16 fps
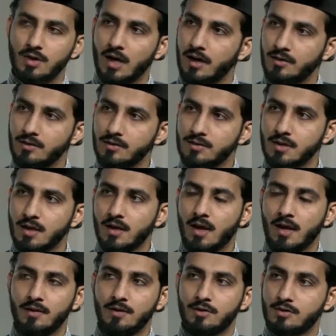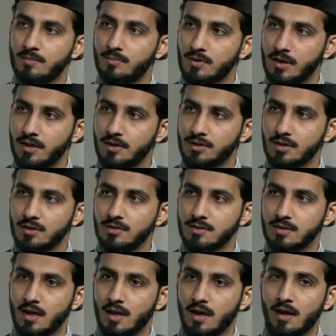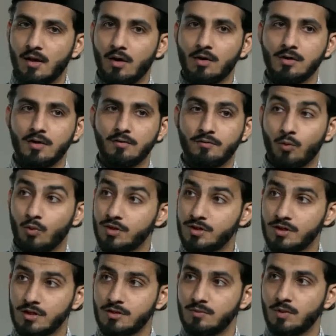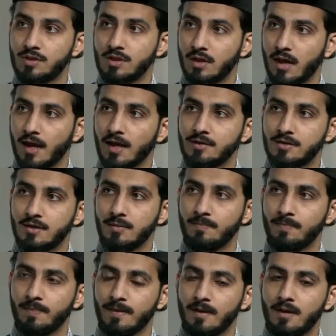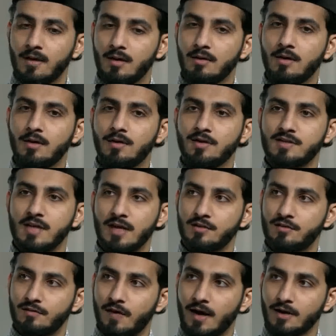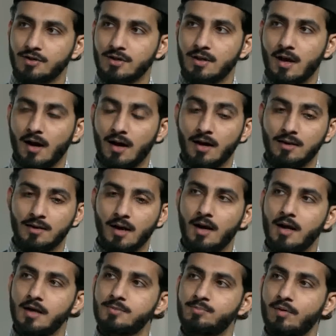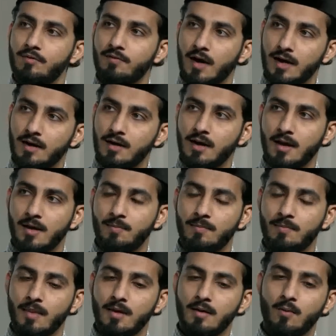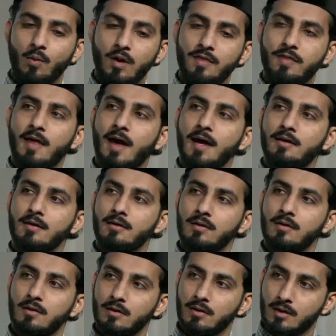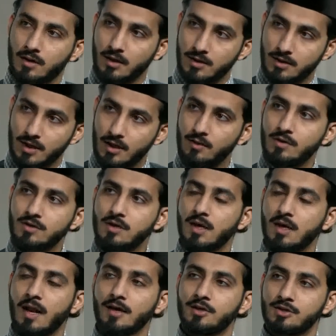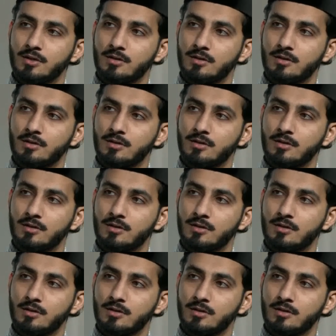all the trials and the tribulations and all the forces which are against him. The satisfaction that Allah Ta'ala is providing him with that continuous